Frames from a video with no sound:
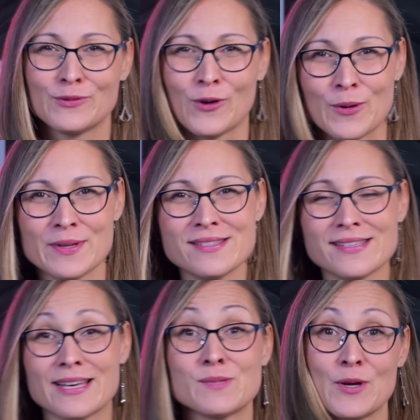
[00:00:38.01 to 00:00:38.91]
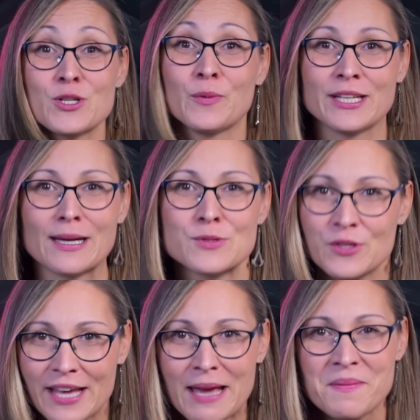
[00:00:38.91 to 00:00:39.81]
performance, especially when it comes
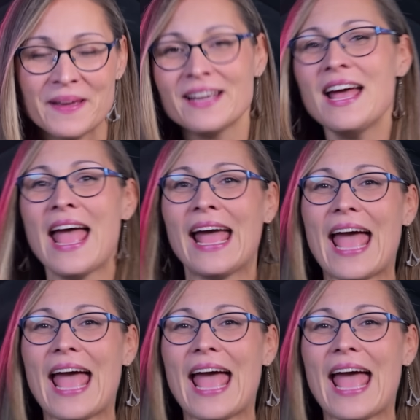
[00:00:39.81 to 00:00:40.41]
to gaming,